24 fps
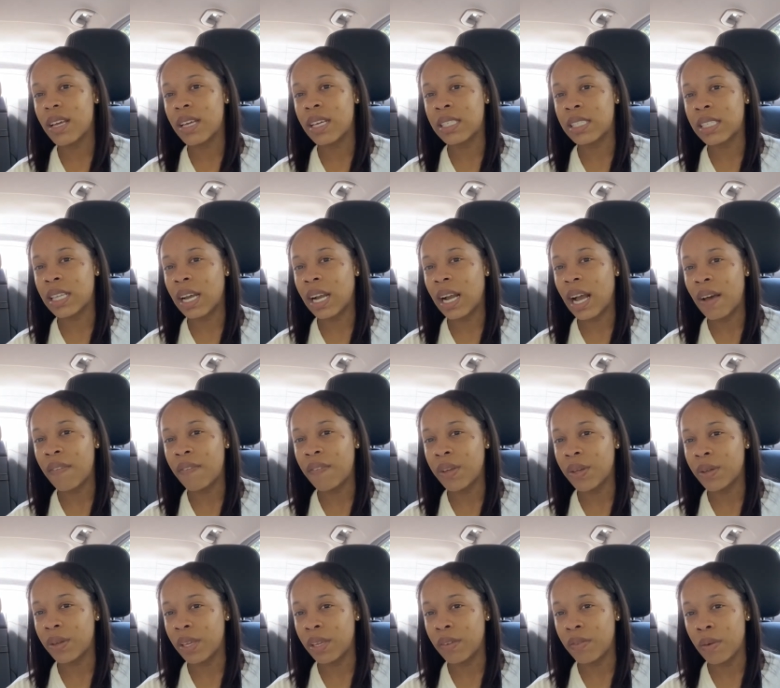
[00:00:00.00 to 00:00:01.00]
It's like I
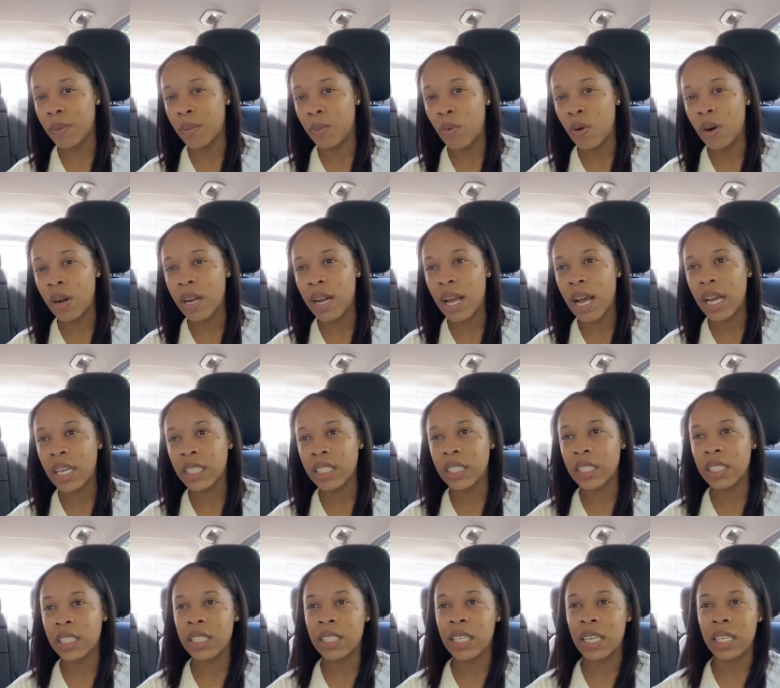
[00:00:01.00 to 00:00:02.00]
feel even more
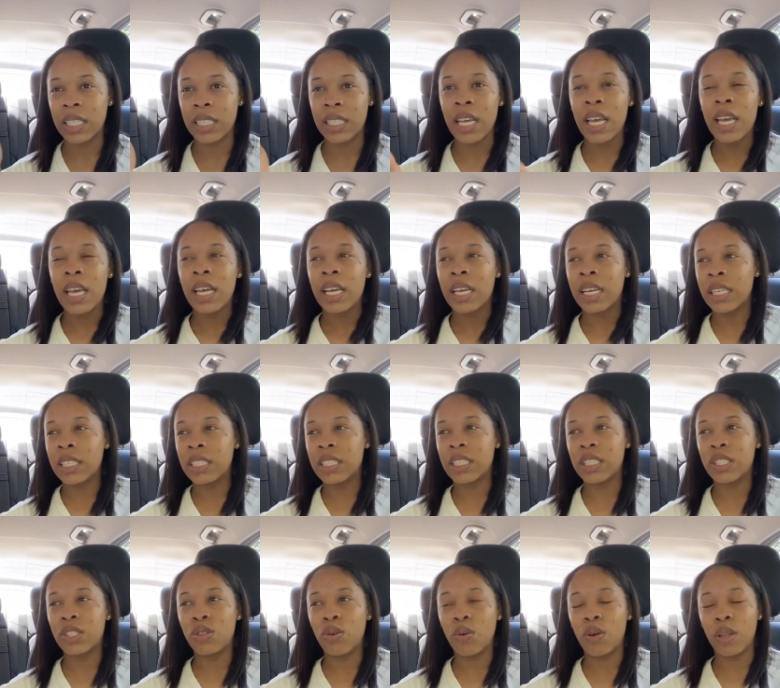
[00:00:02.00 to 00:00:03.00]
nauseous because he's
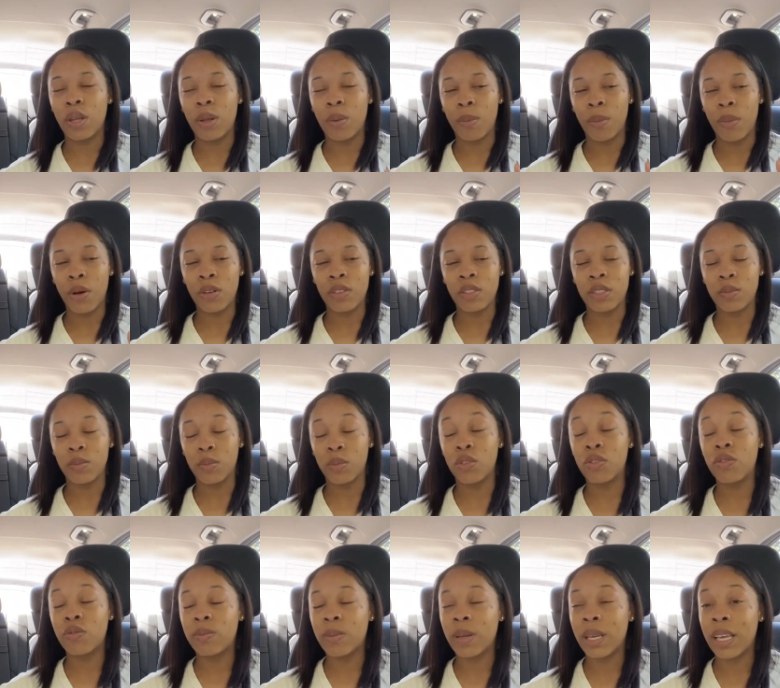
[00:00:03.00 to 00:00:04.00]
just doing the most
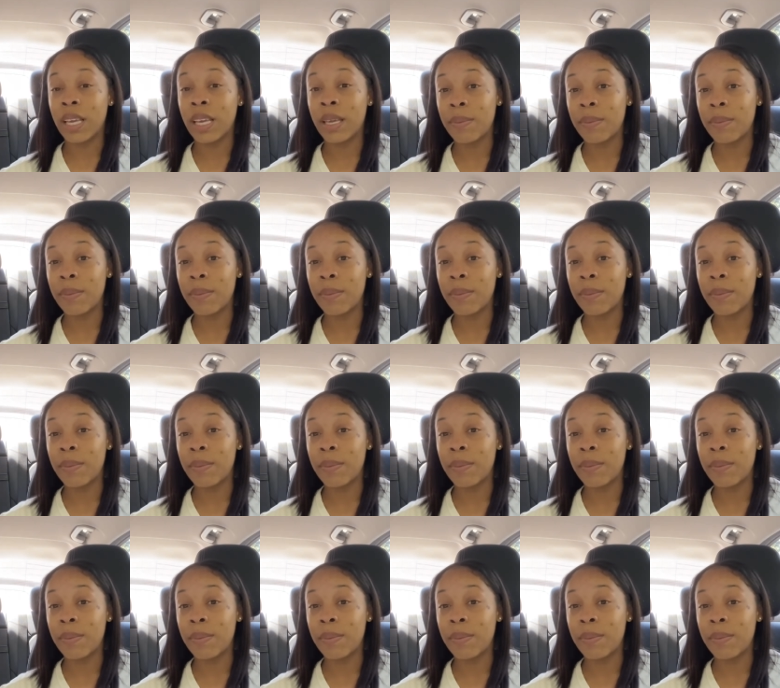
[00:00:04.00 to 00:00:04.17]
movement.